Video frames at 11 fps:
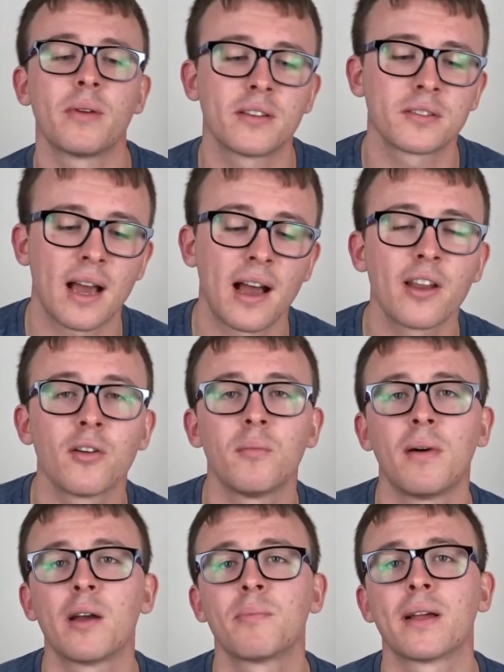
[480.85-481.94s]
because I know
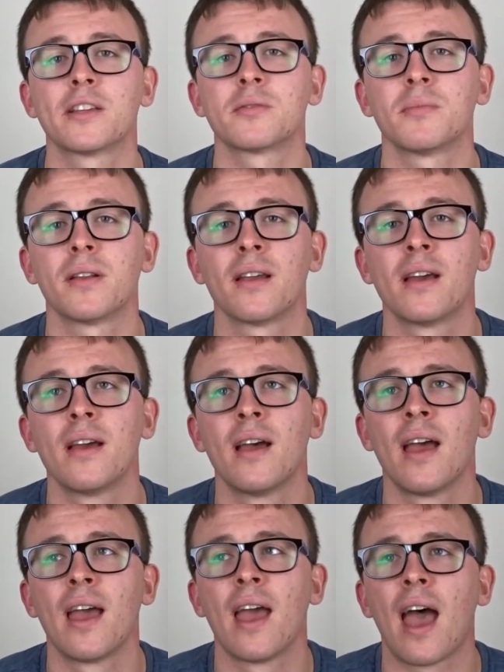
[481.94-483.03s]
my placement,
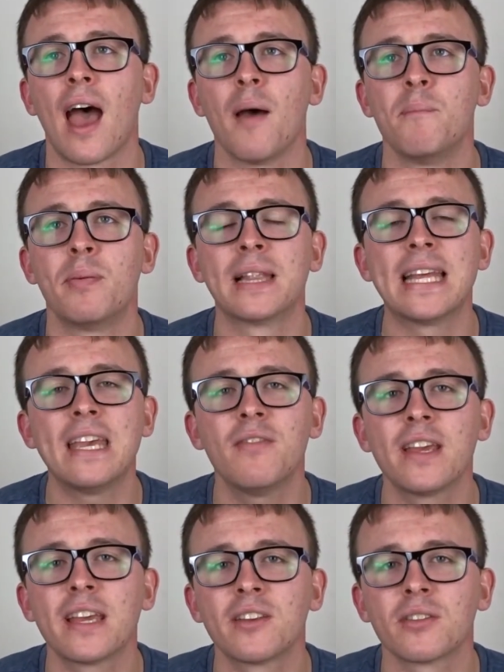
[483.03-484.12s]

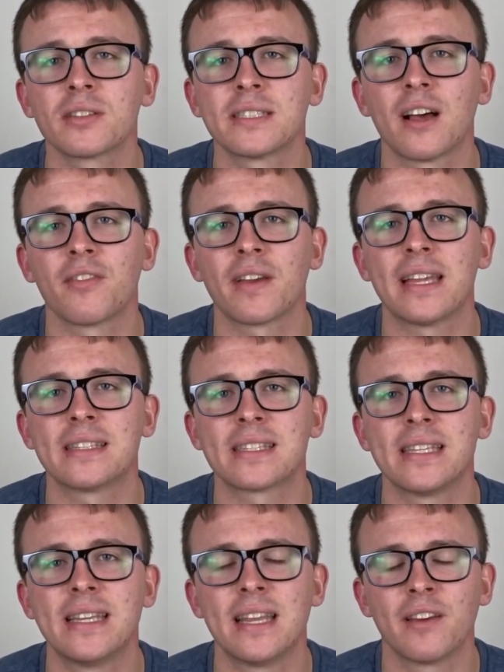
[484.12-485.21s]
believing in yourself, it's
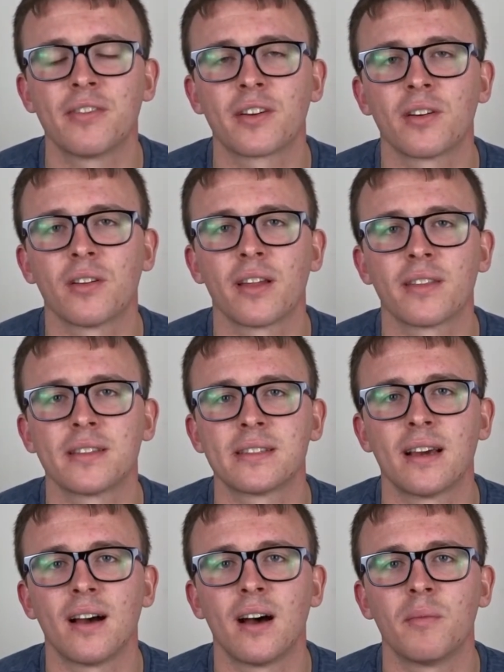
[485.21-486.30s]
difficult at the
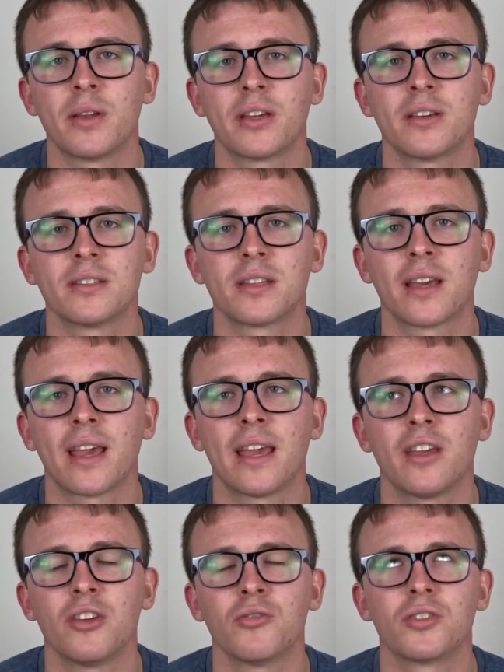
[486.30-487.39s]
start because
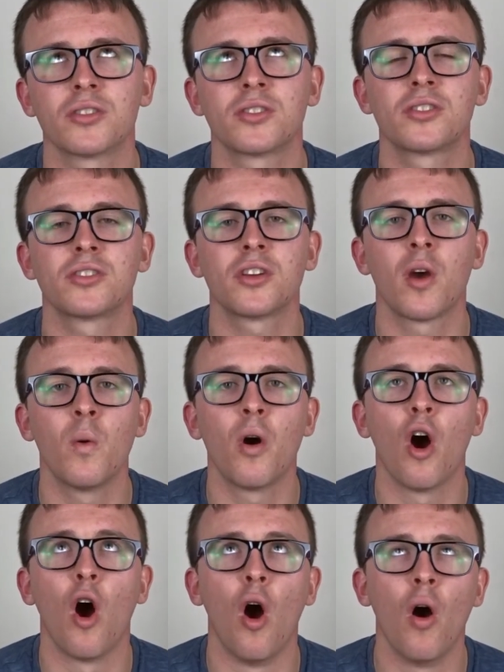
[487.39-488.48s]
you're just so
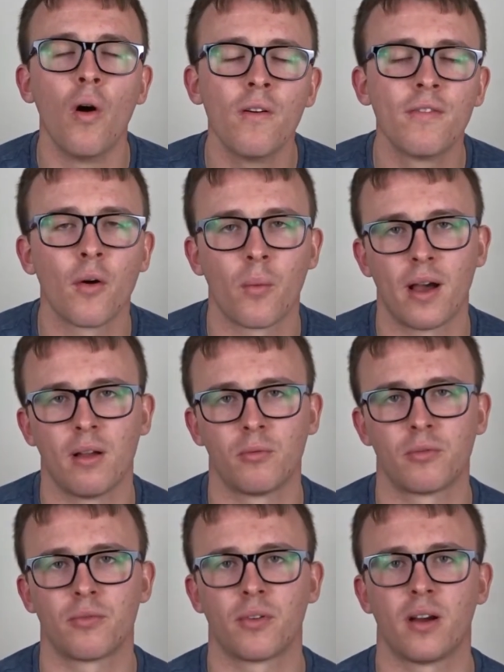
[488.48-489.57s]
overwhelmed
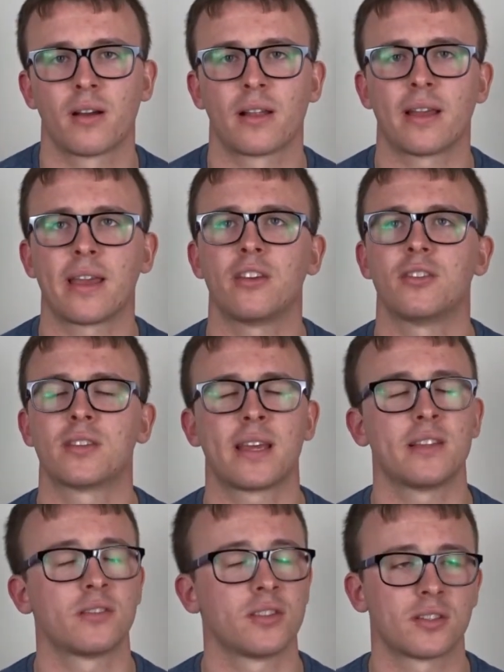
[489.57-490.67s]
with work. Like
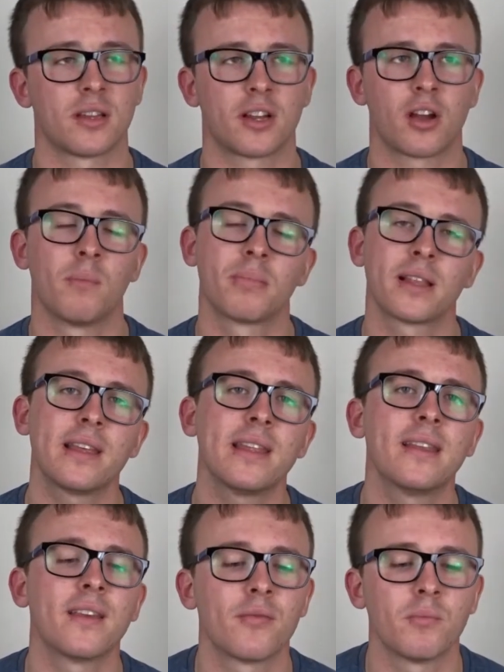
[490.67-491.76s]
it's just a completely
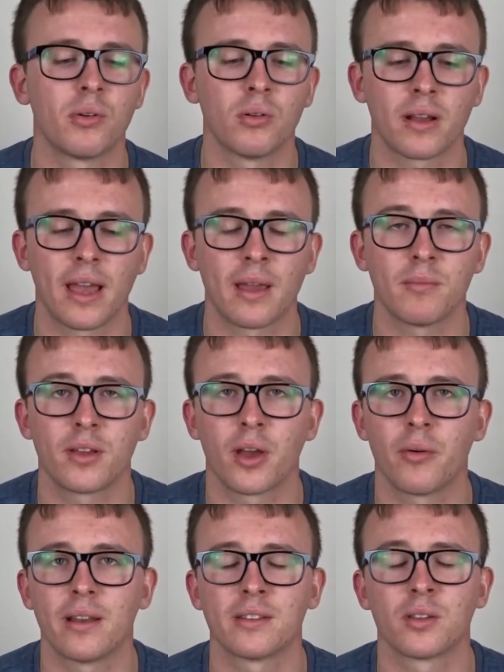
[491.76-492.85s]
different ball game
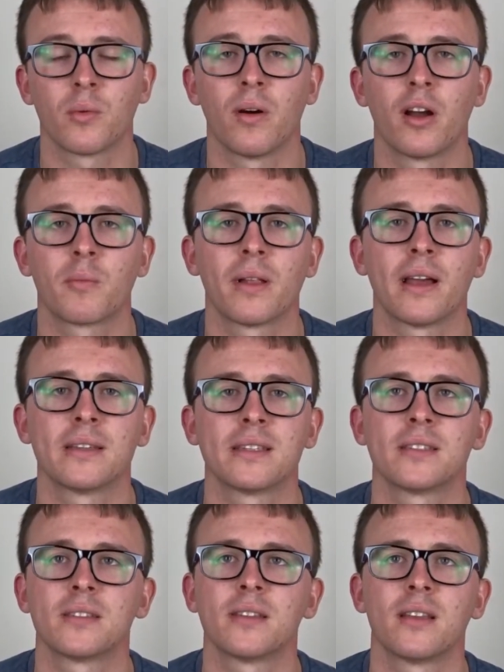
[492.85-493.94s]
going into the workplace.
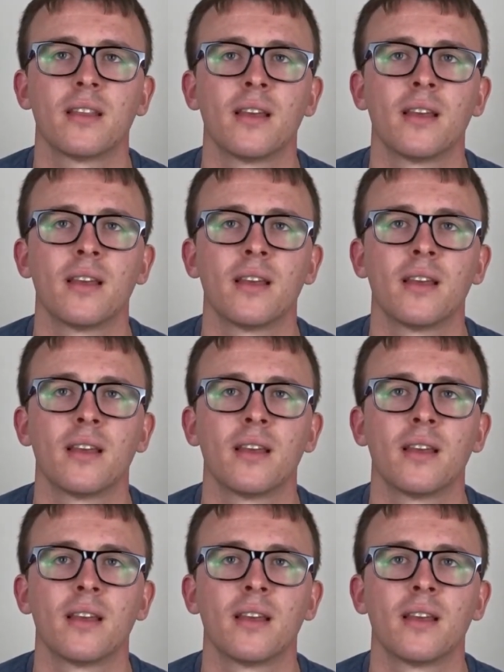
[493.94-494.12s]
It's